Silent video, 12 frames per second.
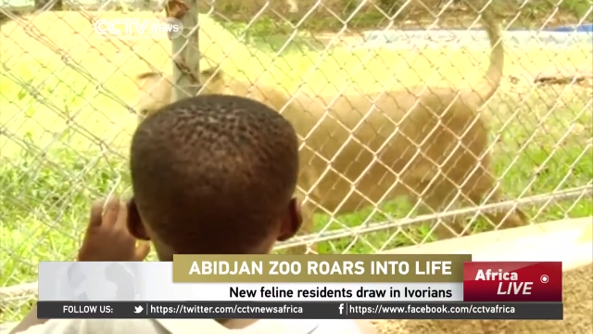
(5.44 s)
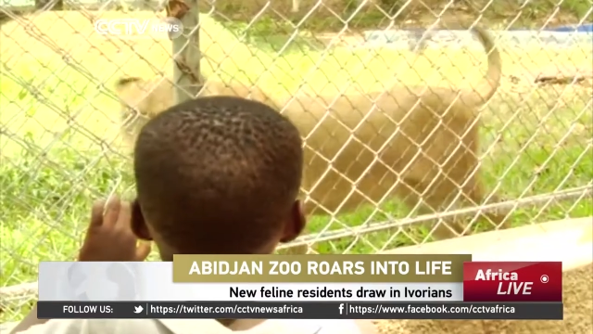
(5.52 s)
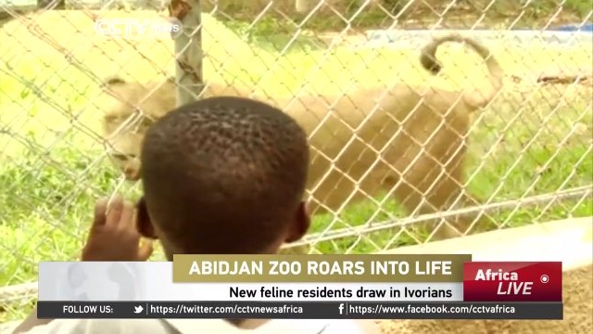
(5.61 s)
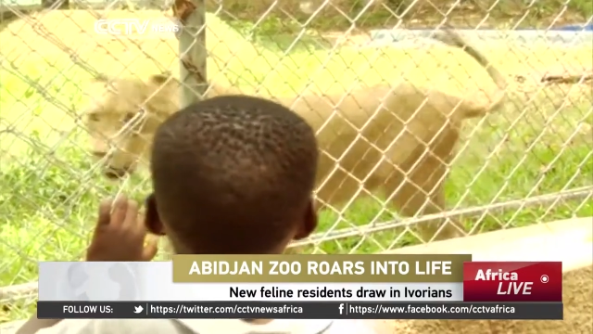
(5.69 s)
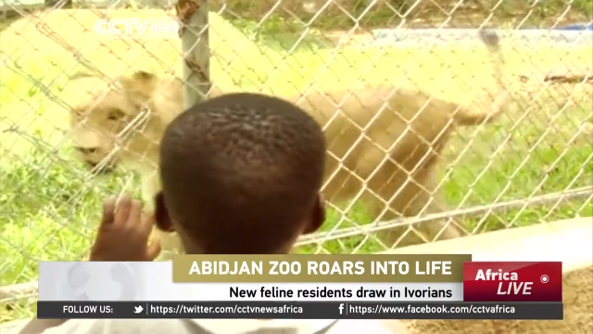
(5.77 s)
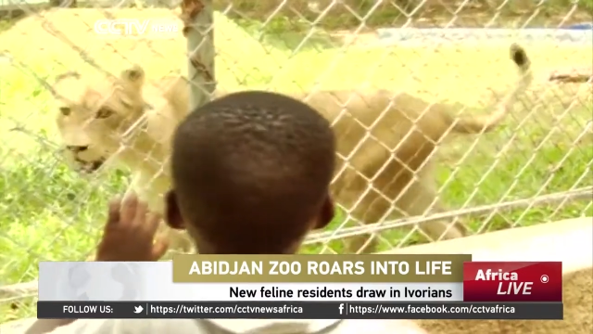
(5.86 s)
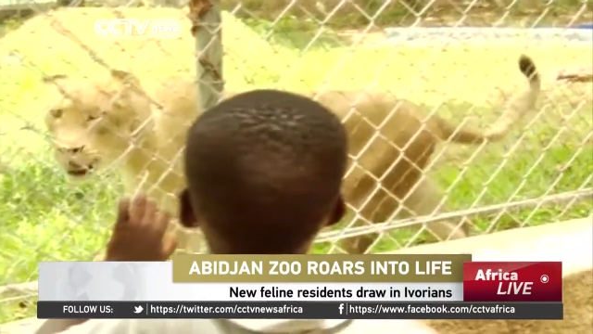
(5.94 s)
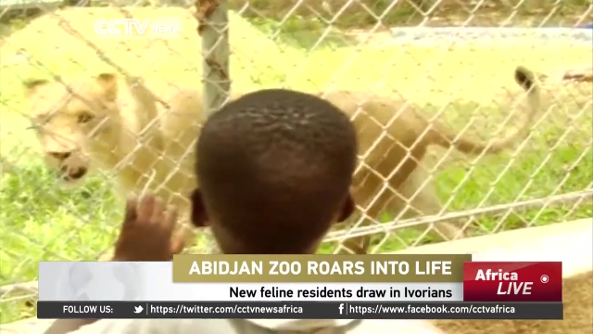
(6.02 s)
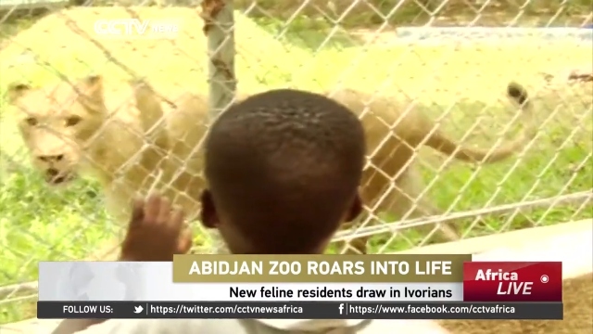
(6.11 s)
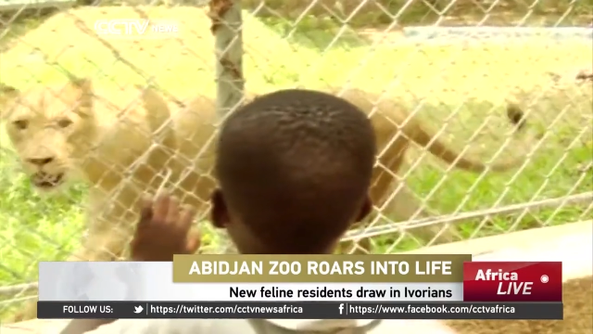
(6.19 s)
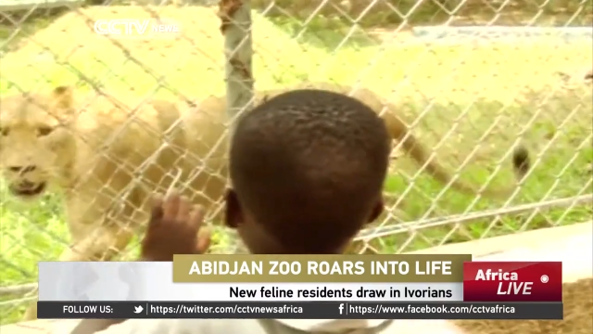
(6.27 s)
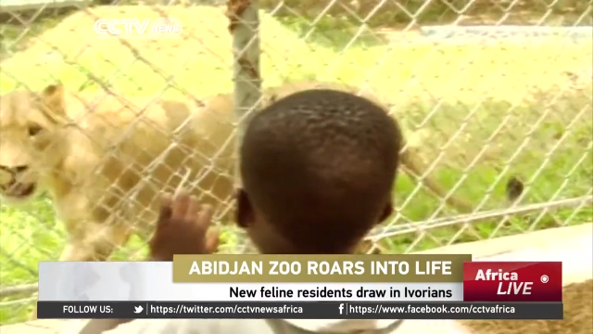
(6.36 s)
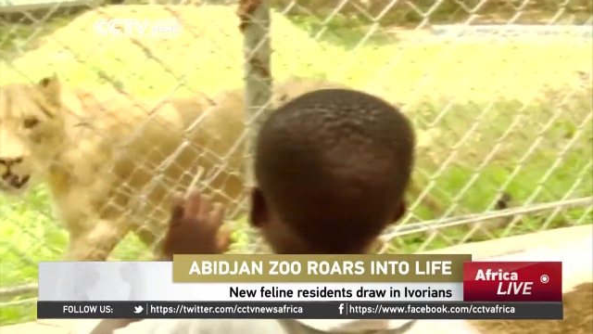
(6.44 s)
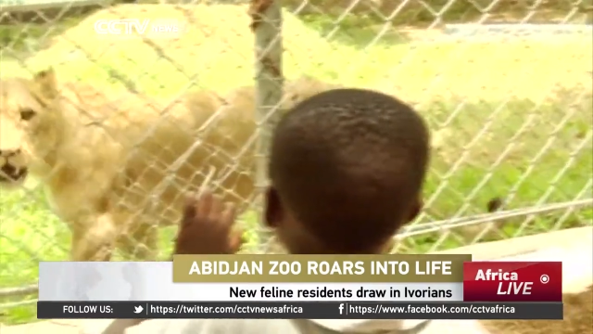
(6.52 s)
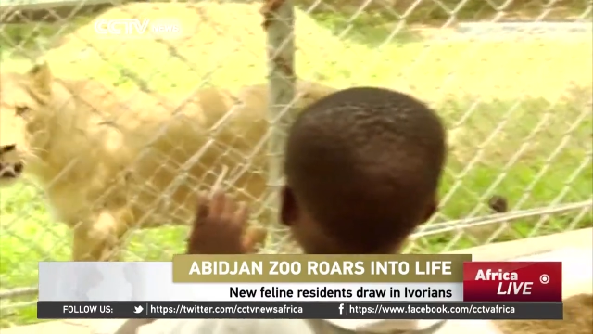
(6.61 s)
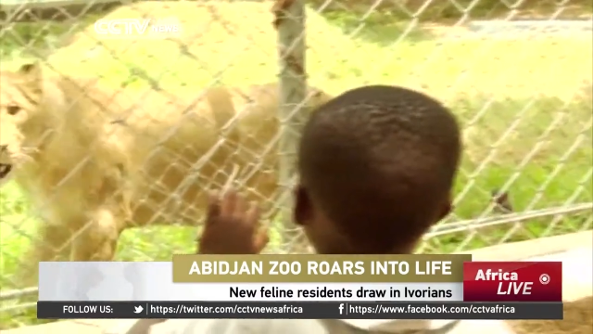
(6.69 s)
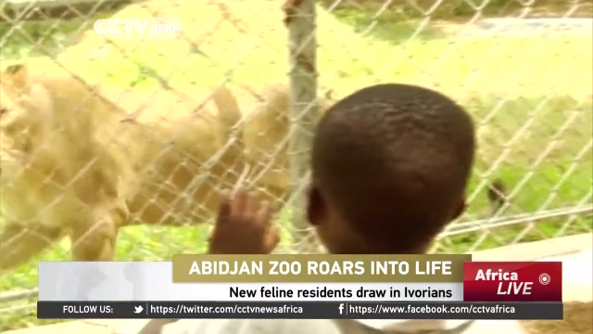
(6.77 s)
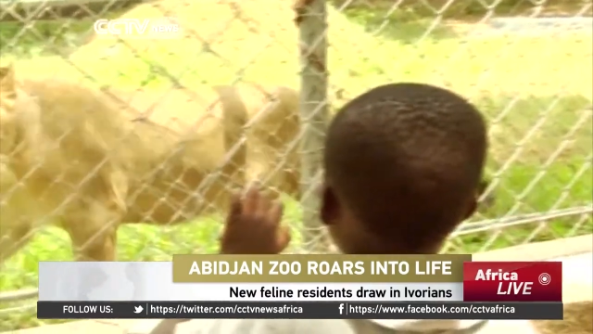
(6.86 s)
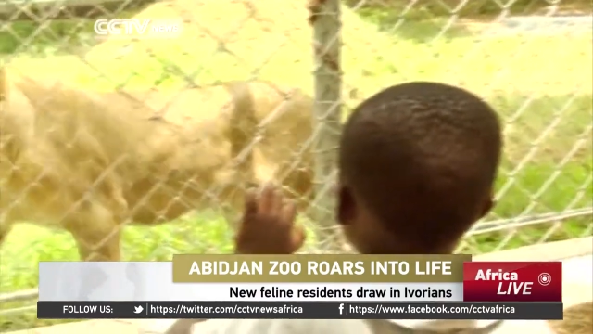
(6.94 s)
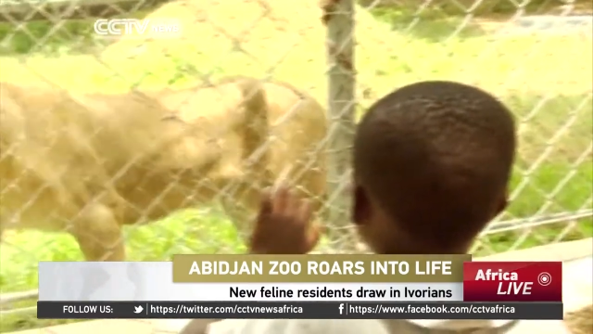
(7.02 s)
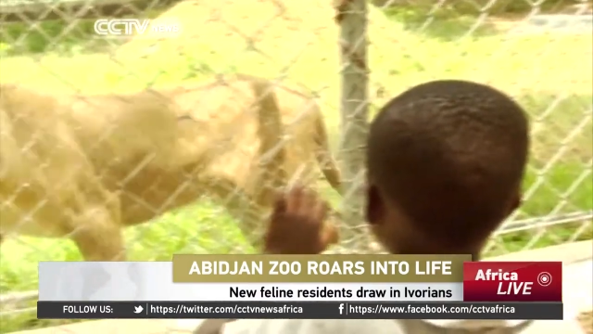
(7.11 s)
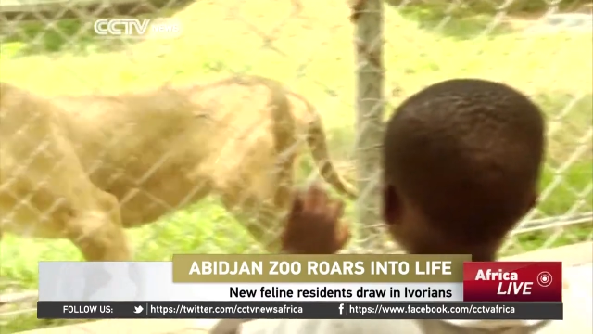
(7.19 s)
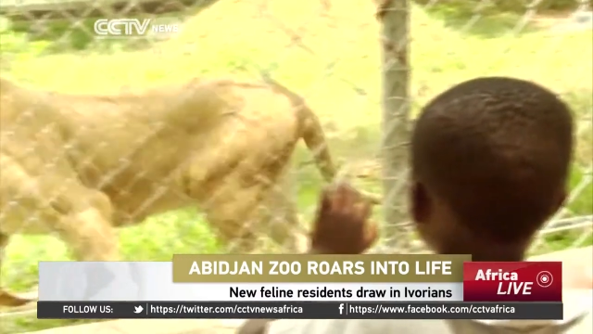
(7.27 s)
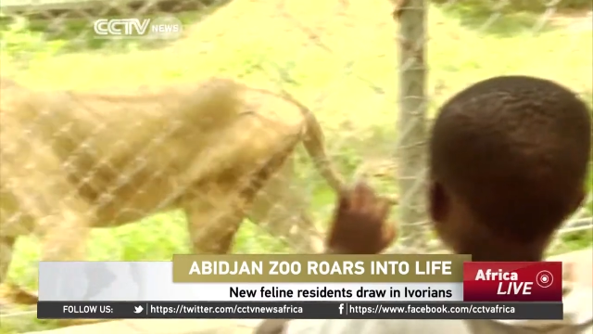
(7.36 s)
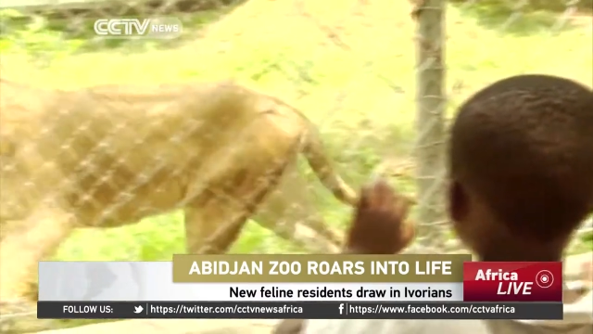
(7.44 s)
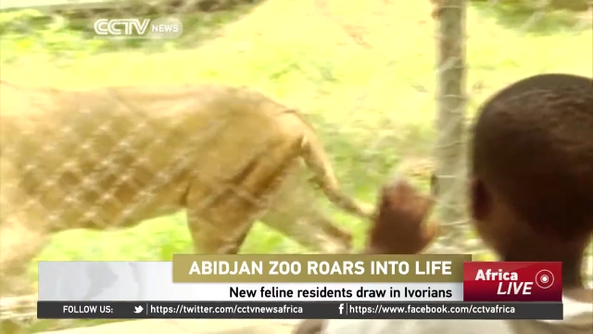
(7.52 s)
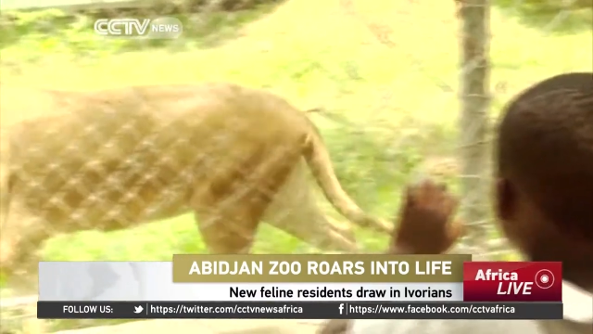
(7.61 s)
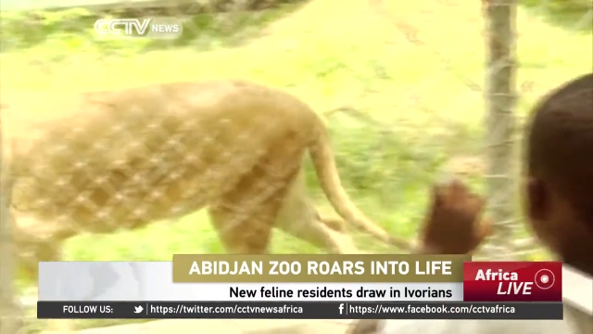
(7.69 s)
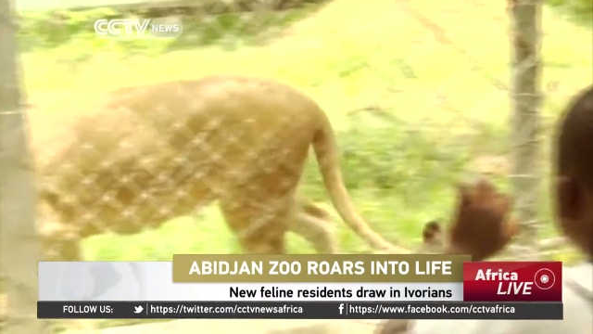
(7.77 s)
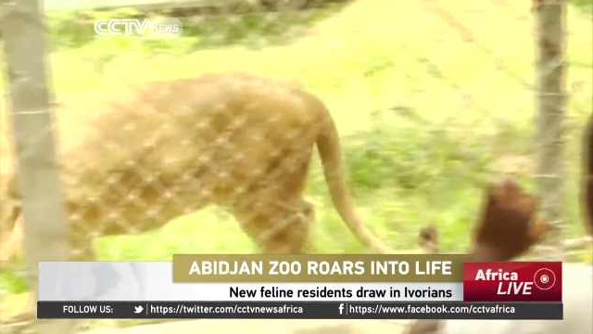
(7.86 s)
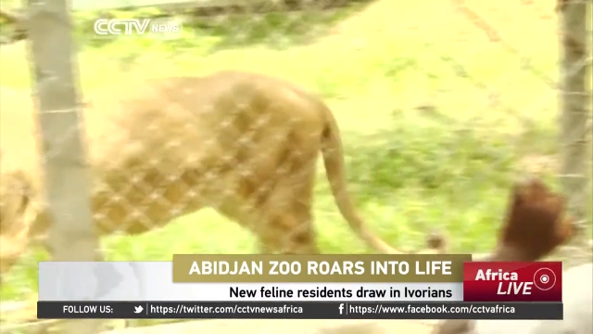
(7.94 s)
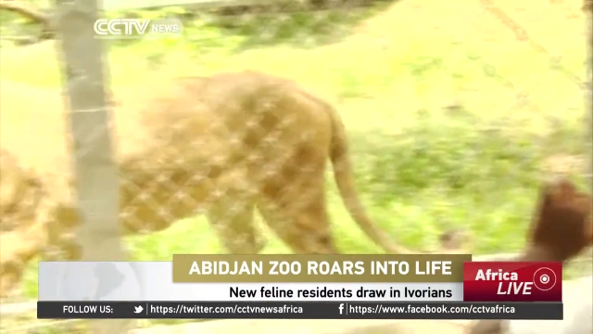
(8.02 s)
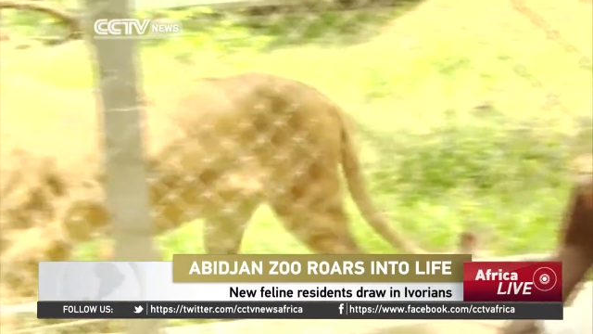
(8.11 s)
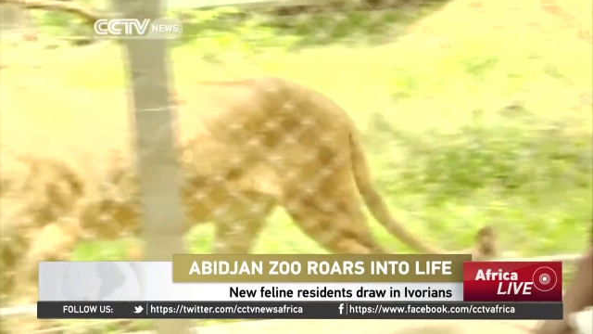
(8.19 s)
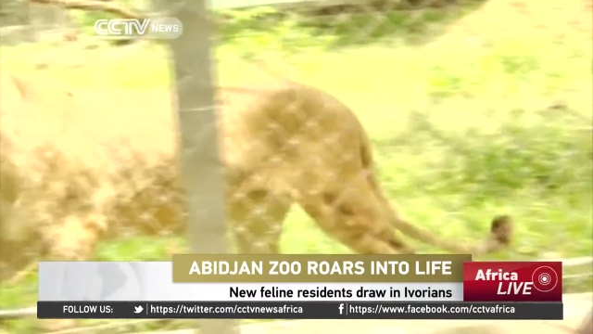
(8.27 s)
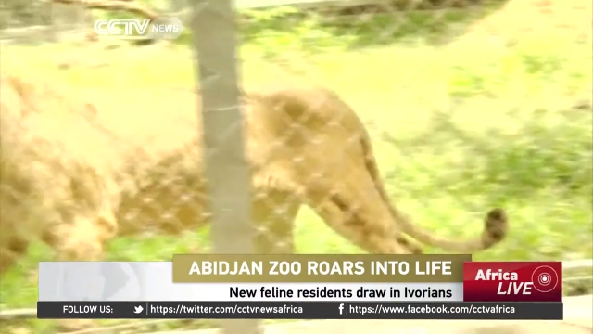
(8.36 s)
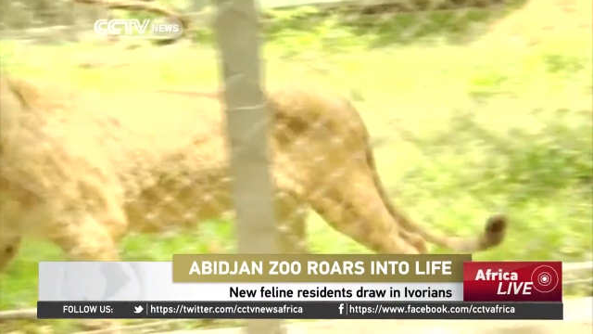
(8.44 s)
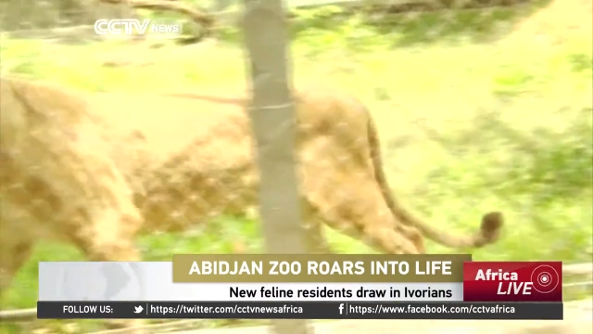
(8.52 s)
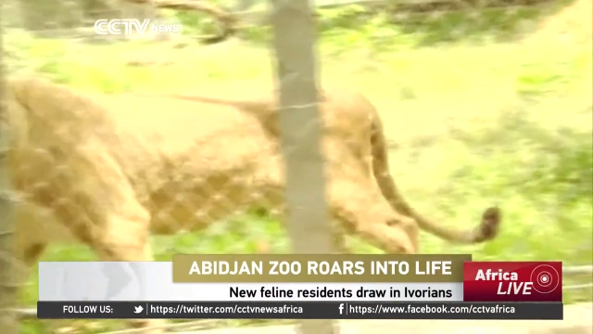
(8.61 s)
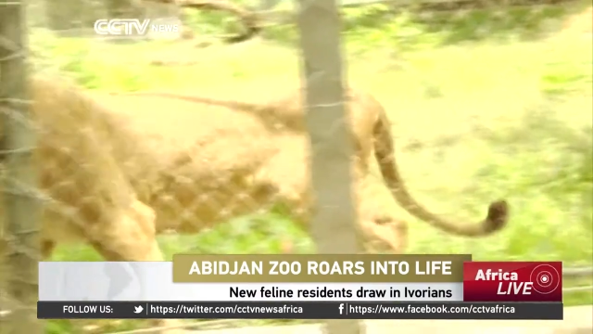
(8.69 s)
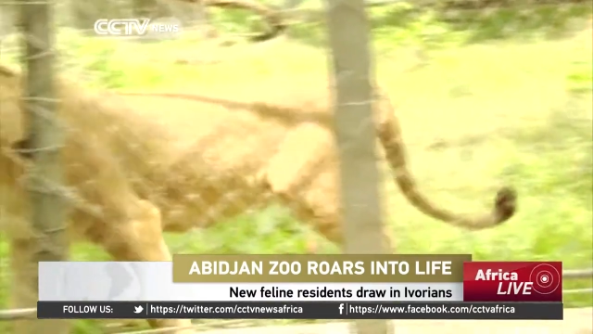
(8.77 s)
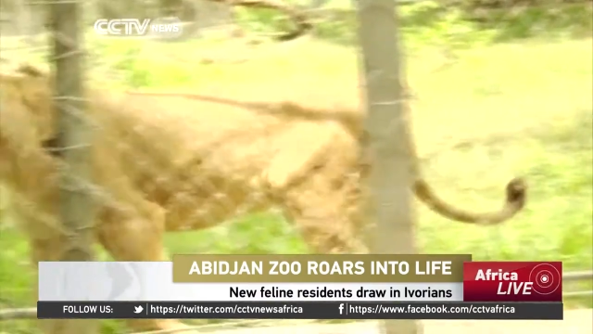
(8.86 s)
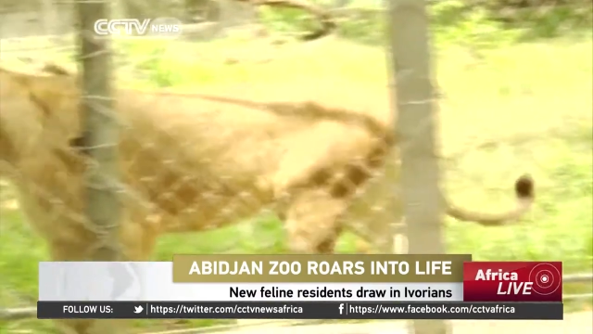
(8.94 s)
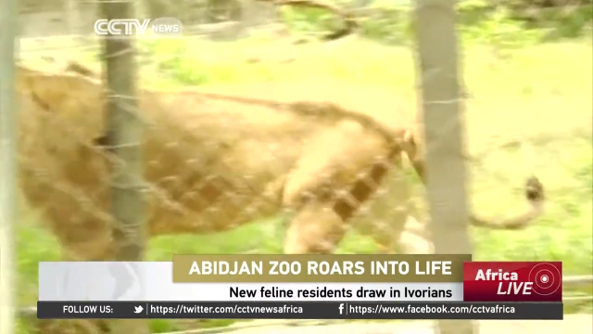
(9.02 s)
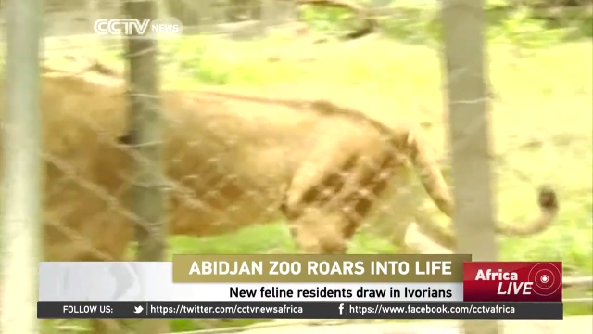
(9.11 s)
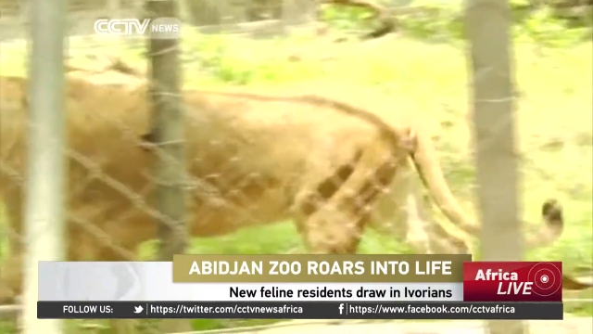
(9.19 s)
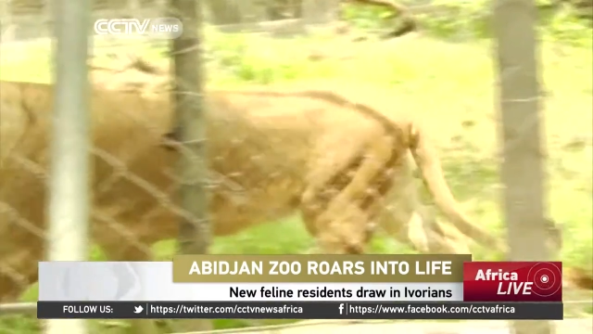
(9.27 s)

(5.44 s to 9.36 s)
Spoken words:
Nobody's mouth can be seen.